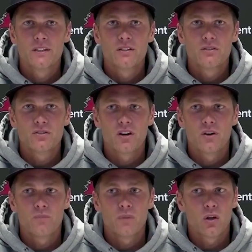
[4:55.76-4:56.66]

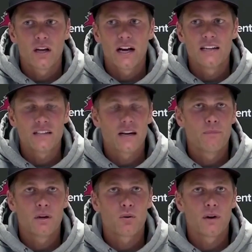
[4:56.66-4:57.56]
So, you know, the guys that
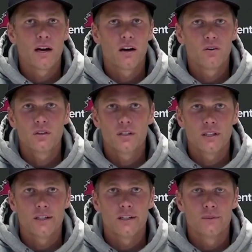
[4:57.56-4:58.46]
I've been around,
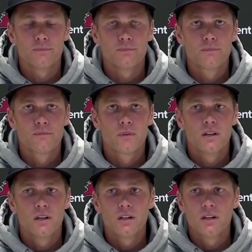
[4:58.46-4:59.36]
um,
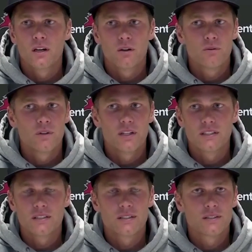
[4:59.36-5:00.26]
you know,
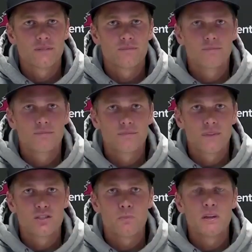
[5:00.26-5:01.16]
it's
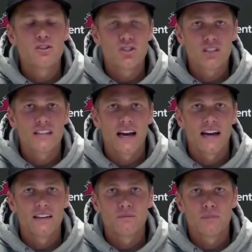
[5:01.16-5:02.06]
it's been just
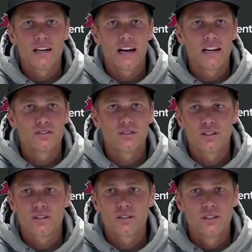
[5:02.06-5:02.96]
that. I mean, guys
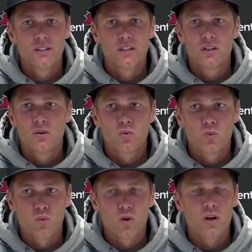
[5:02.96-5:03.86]
are
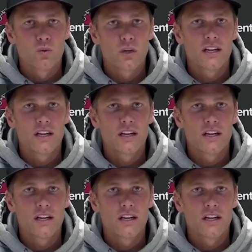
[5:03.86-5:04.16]
working really